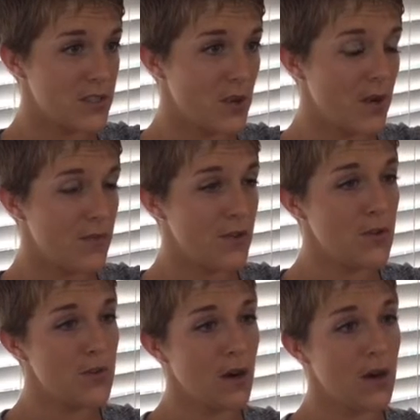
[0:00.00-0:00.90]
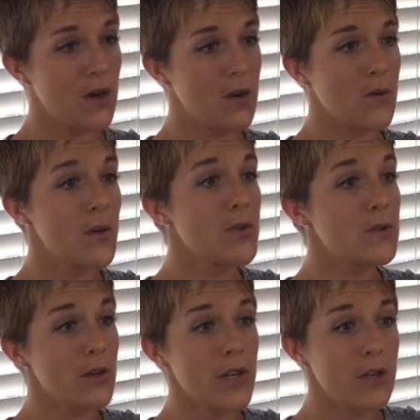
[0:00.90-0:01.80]
So if you are, who are you
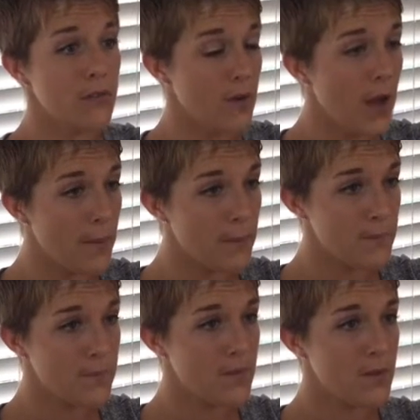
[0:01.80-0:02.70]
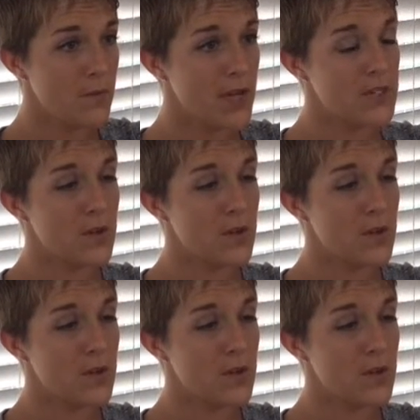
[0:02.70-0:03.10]
learning from, right?